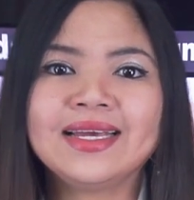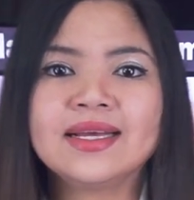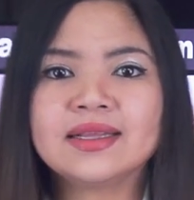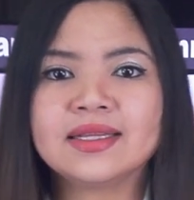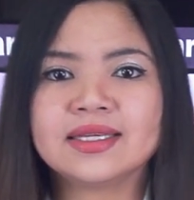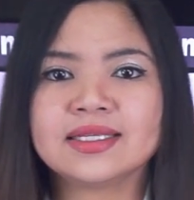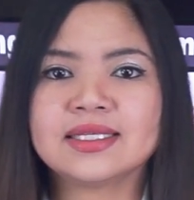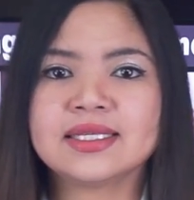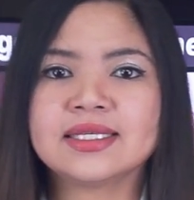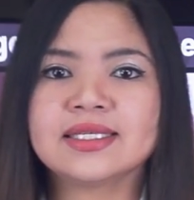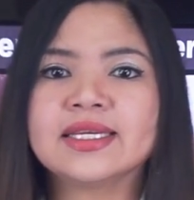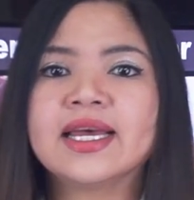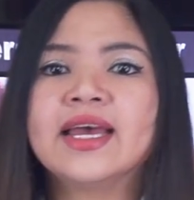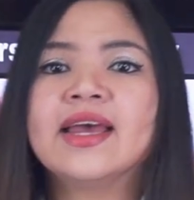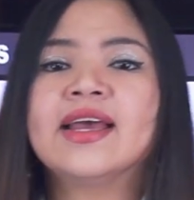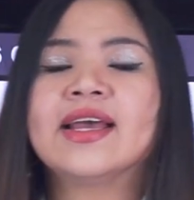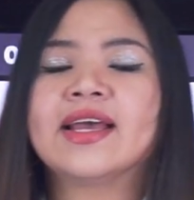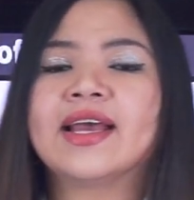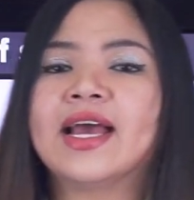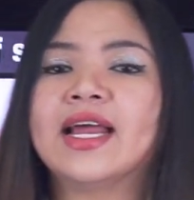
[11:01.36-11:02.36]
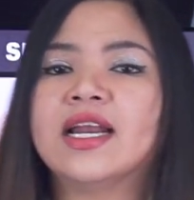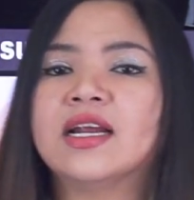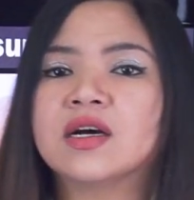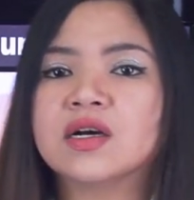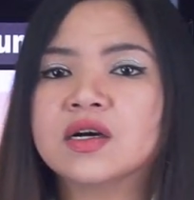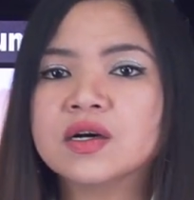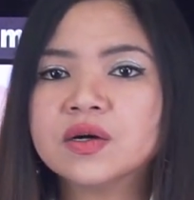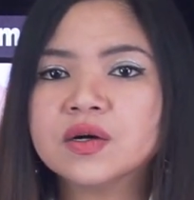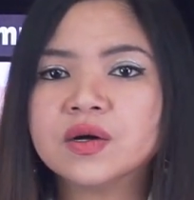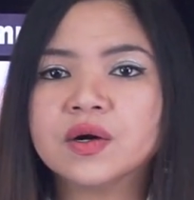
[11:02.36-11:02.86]
illnesses, can
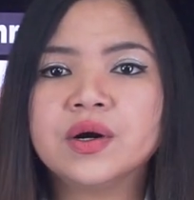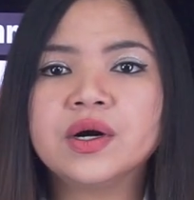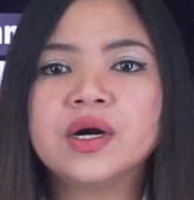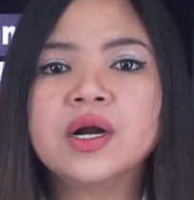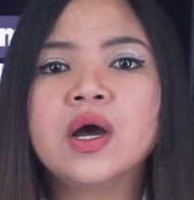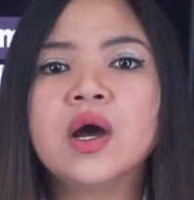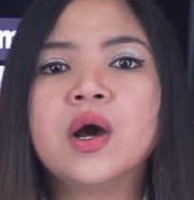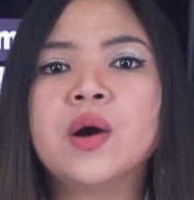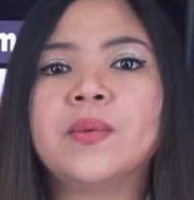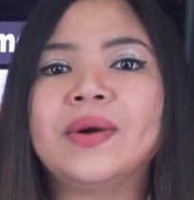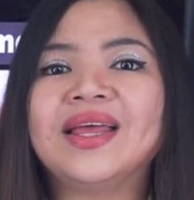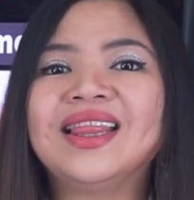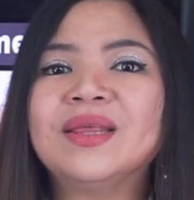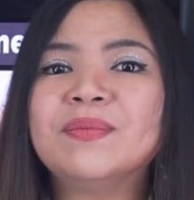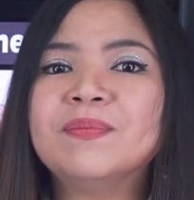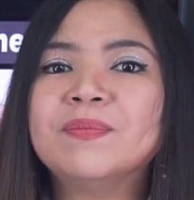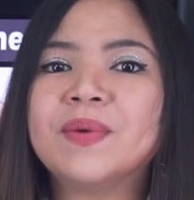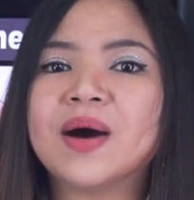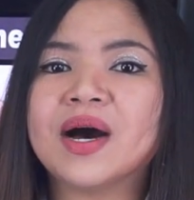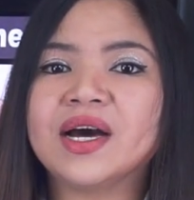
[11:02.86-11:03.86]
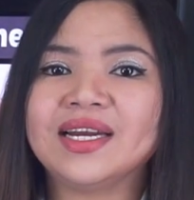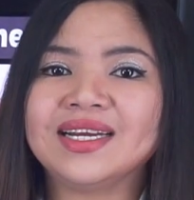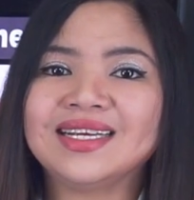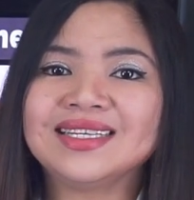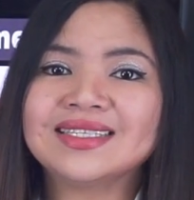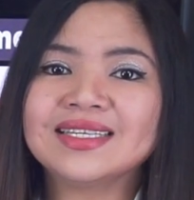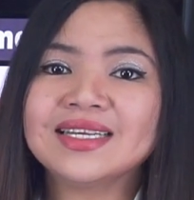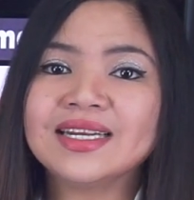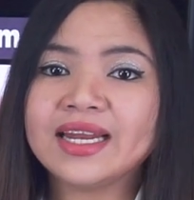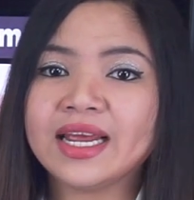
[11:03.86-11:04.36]
occur when the body
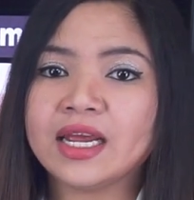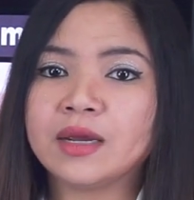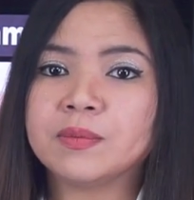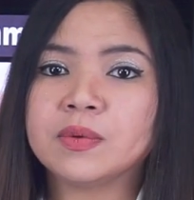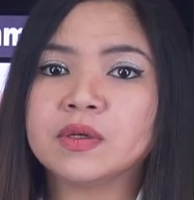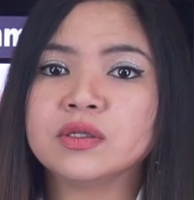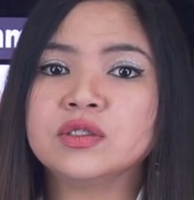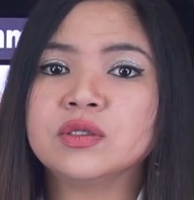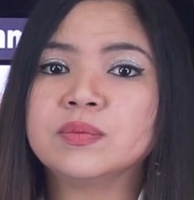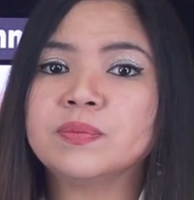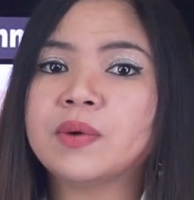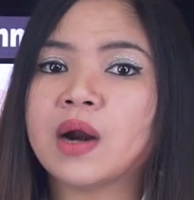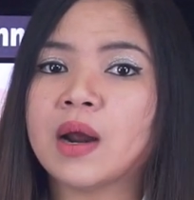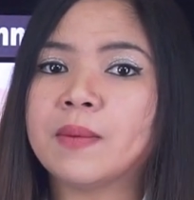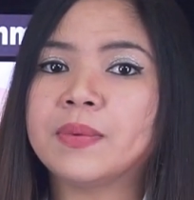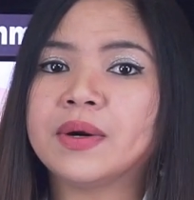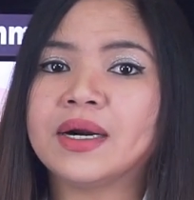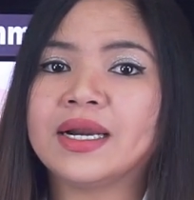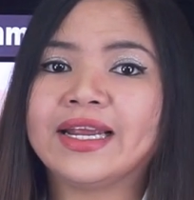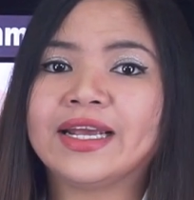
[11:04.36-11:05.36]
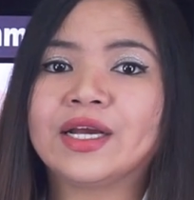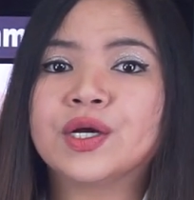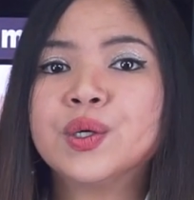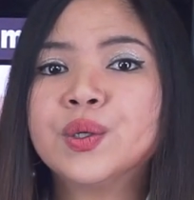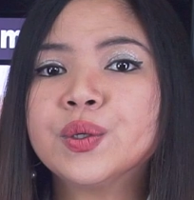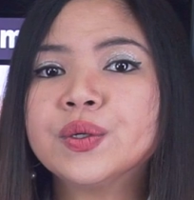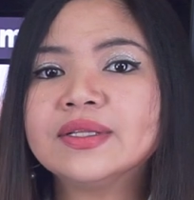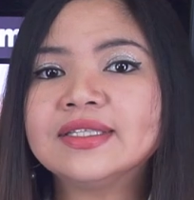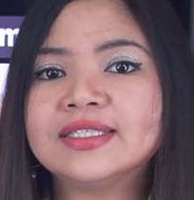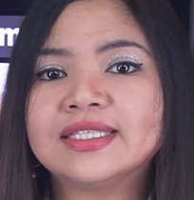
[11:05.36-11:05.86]
is unable to properly
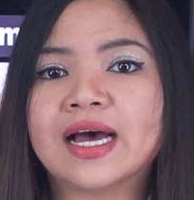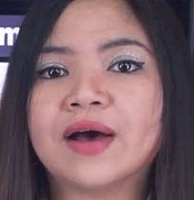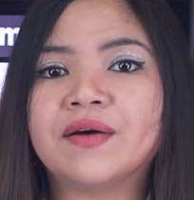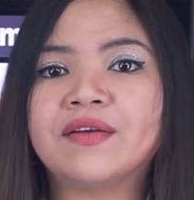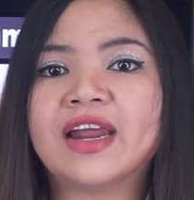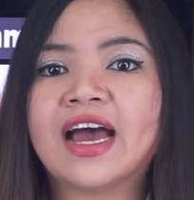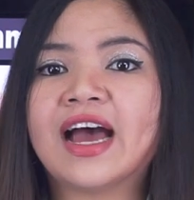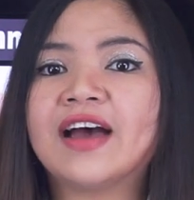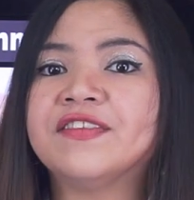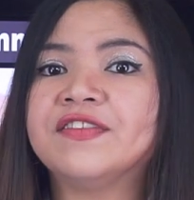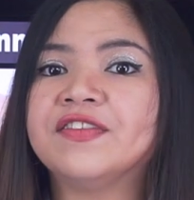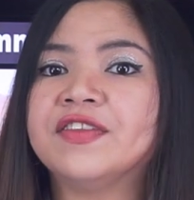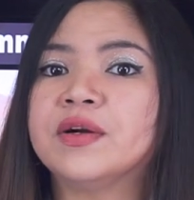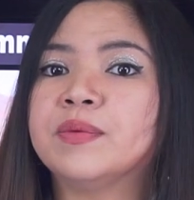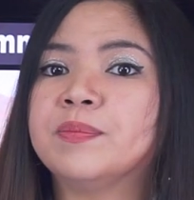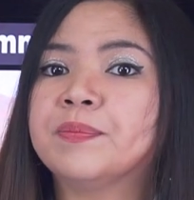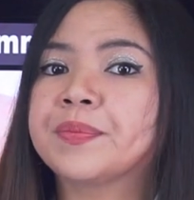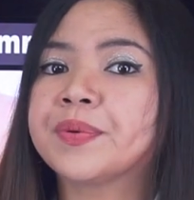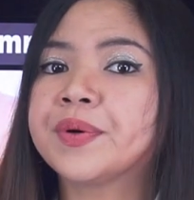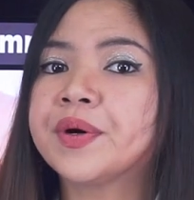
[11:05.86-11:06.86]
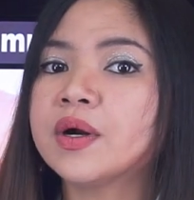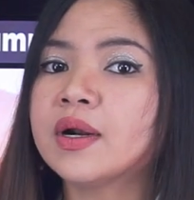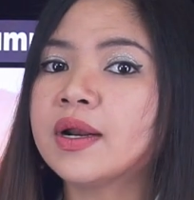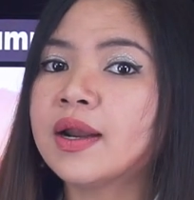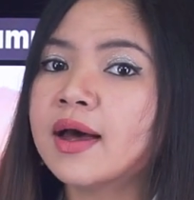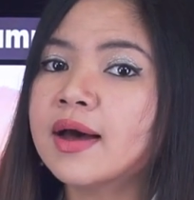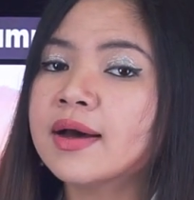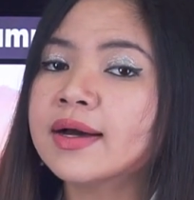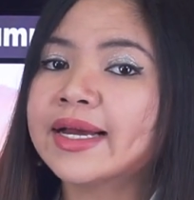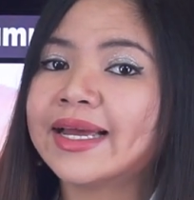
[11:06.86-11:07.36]
cool down after
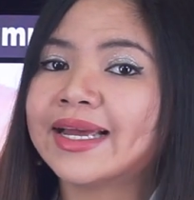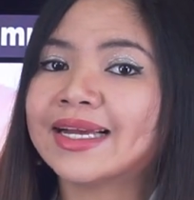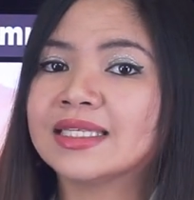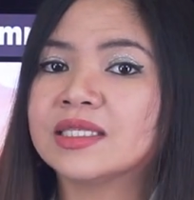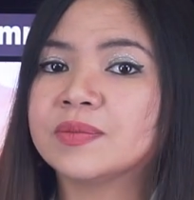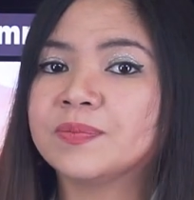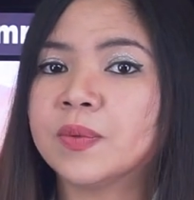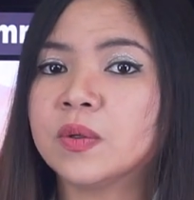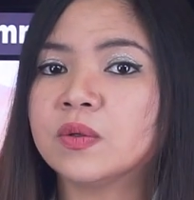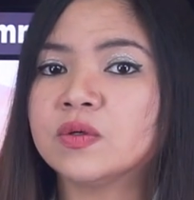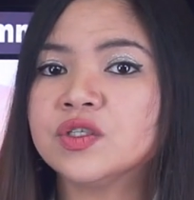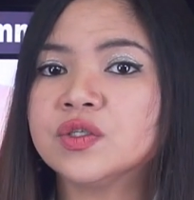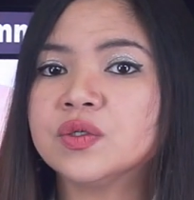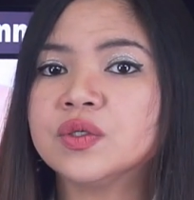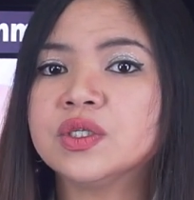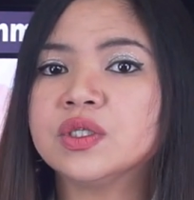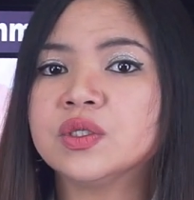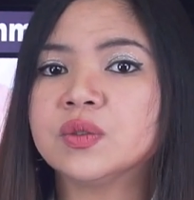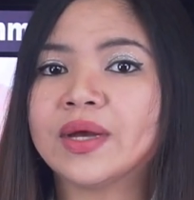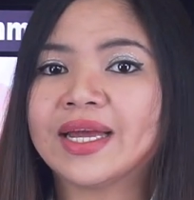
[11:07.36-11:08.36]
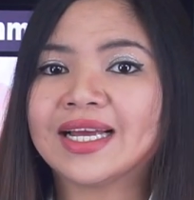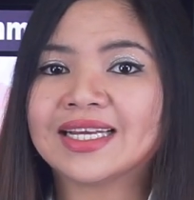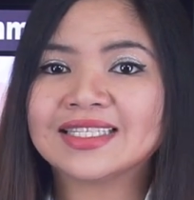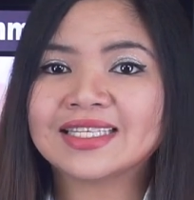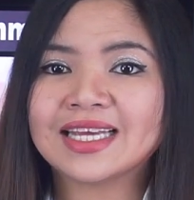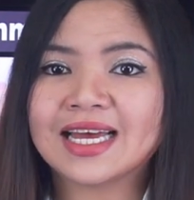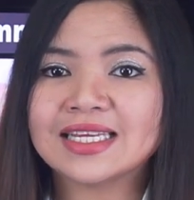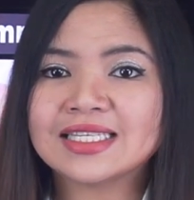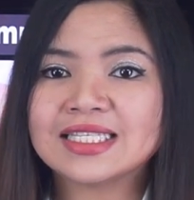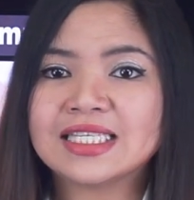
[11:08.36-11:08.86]
prolonged exposure to
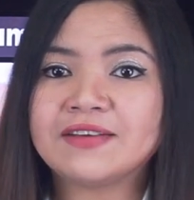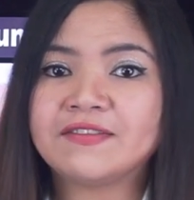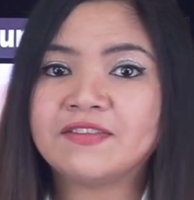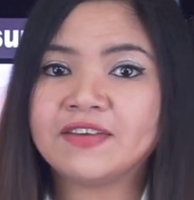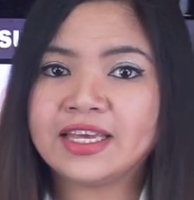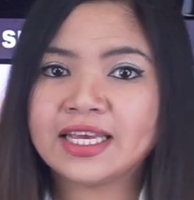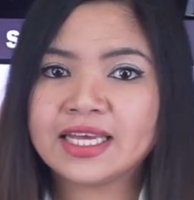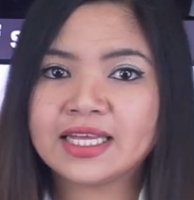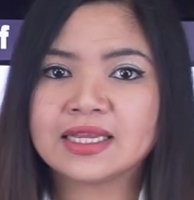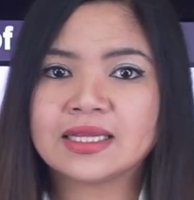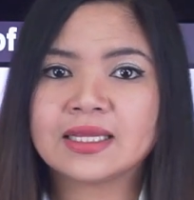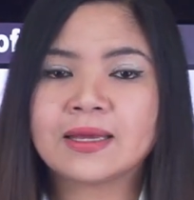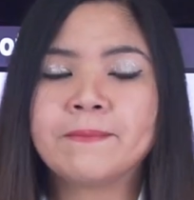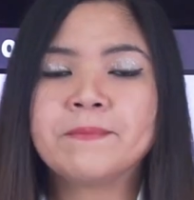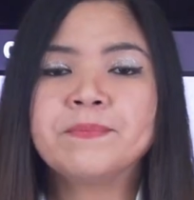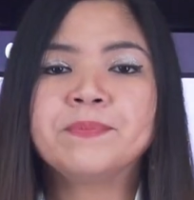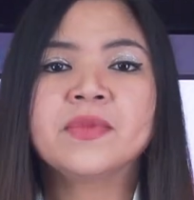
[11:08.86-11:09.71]
excessive heat.